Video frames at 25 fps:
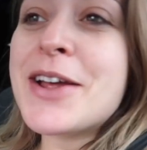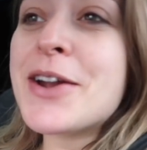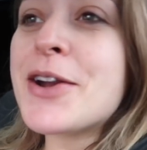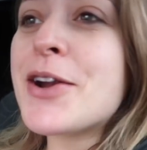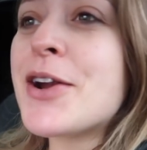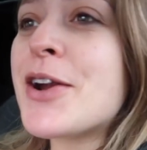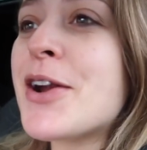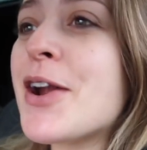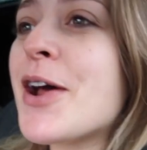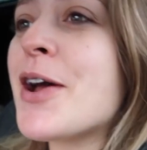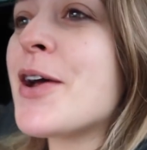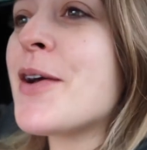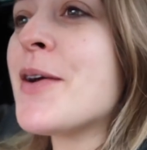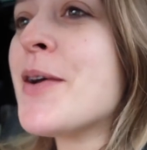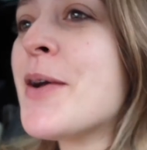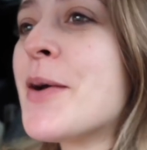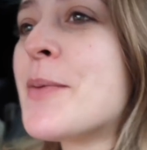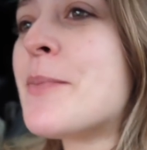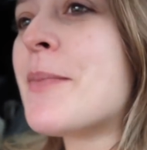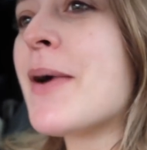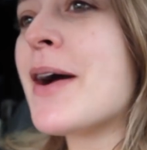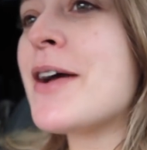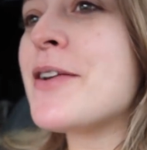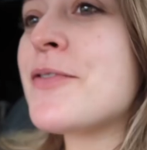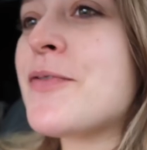
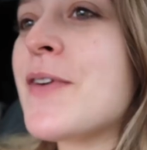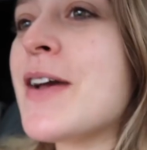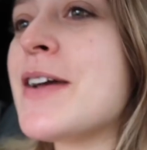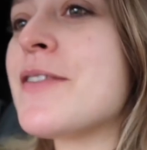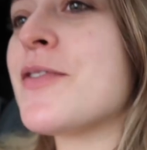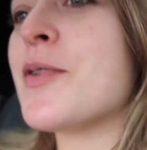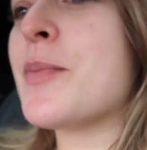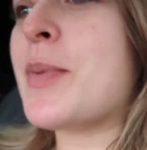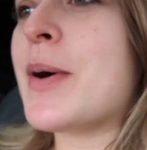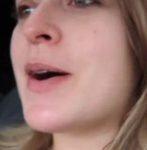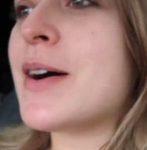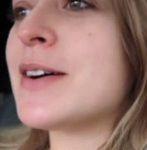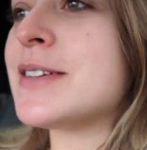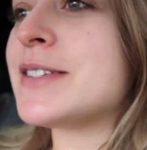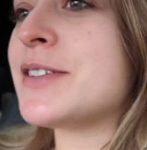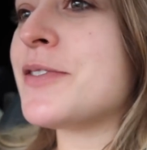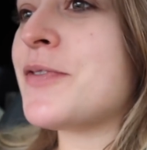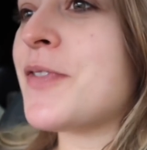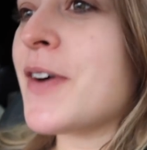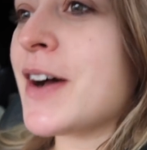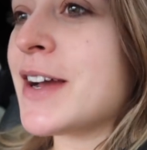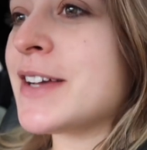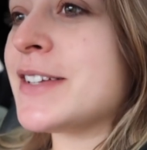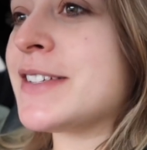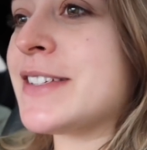No. My favourite part is the
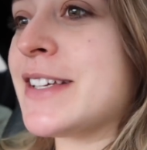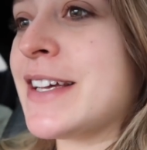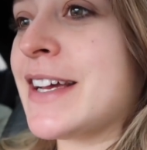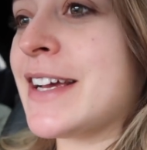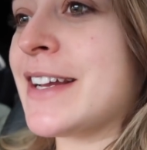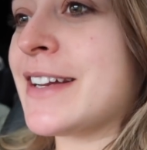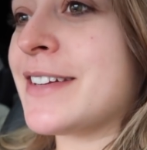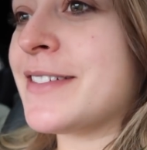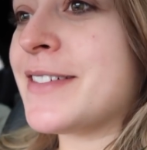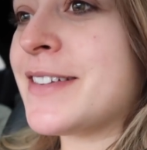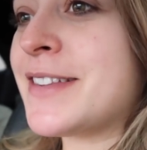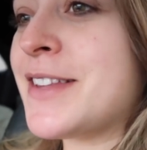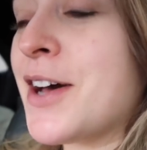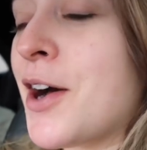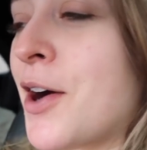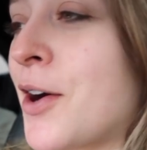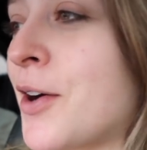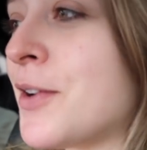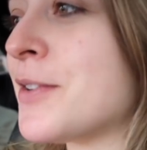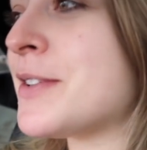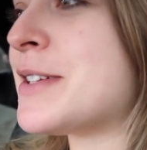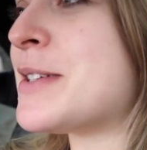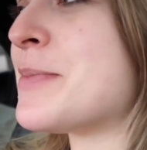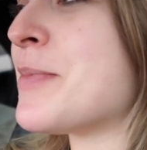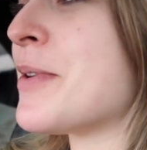fight scene. The
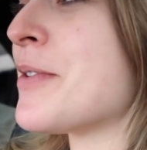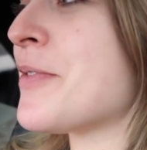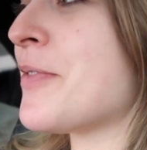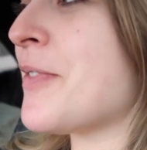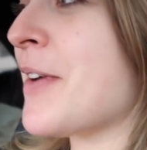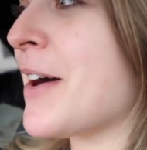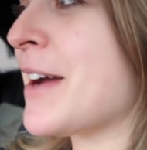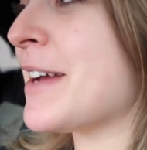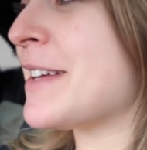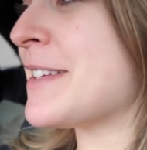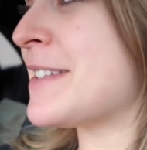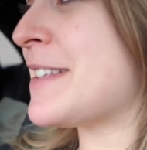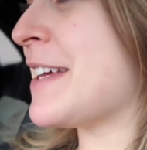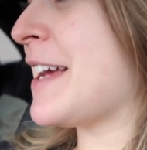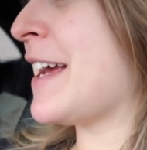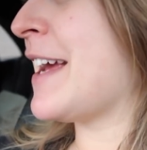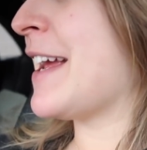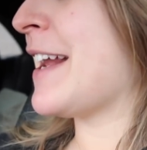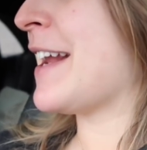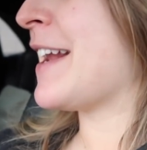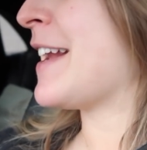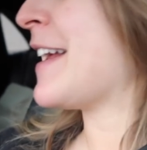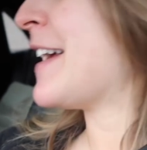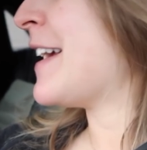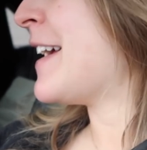ultimate fight
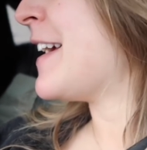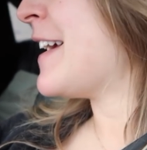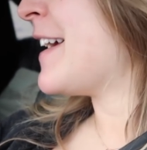scene.